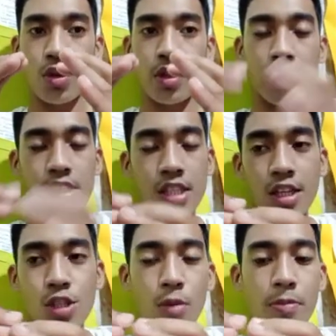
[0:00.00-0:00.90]
it's a
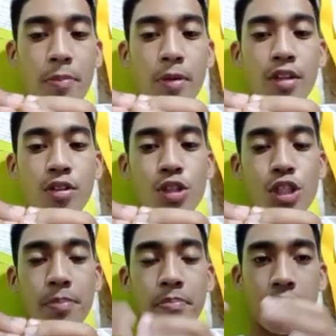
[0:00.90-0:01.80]
sole
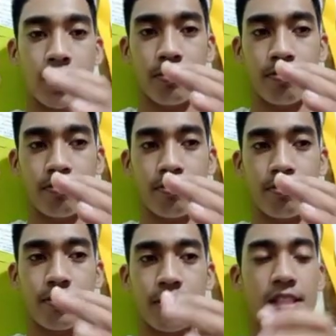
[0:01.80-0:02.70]
proprietorship, but
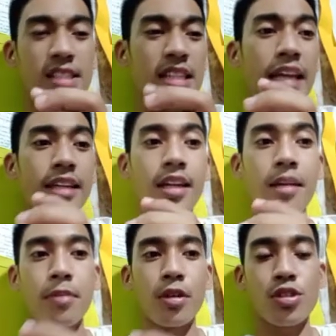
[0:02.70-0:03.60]
it's like
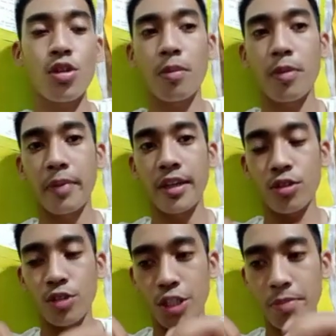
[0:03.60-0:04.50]
a sole
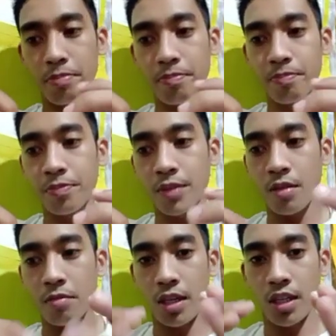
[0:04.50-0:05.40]
proprietorship,
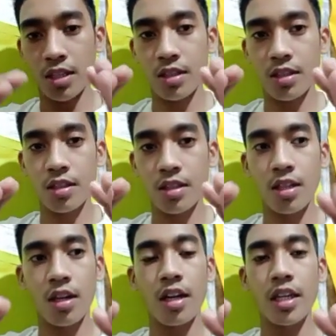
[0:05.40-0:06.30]
but
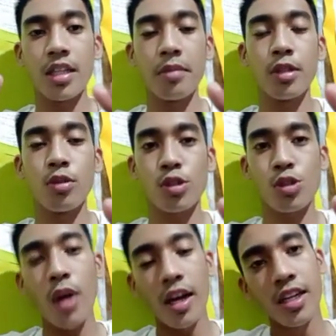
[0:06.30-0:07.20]
there are individuals
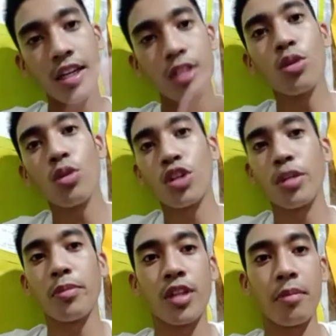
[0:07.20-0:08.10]
who agreed to
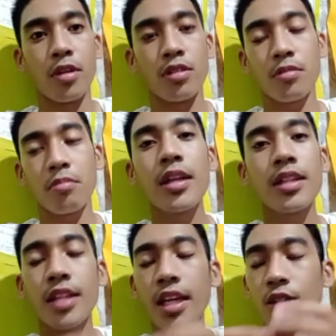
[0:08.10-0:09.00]
contribute amount, but
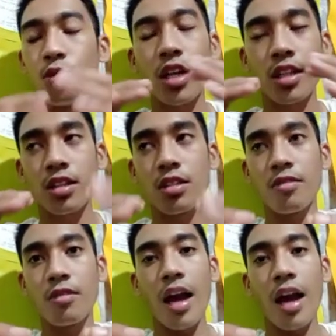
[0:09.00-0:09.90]
they do not.
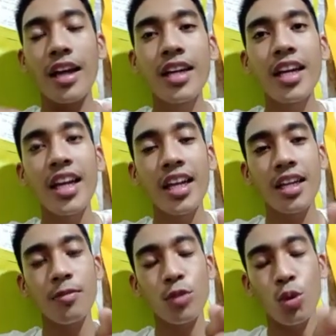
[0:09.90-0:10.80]

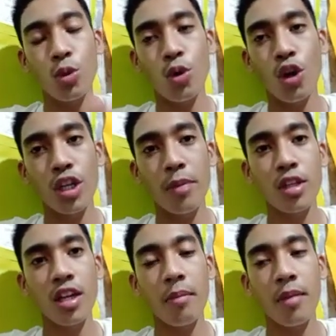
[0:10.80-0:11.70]
Agreeing to contribute
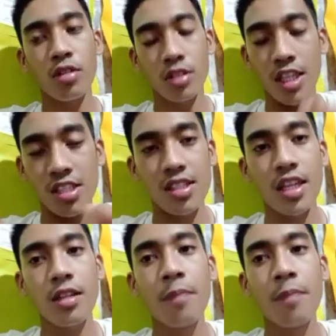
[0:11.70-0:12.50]
an amount does not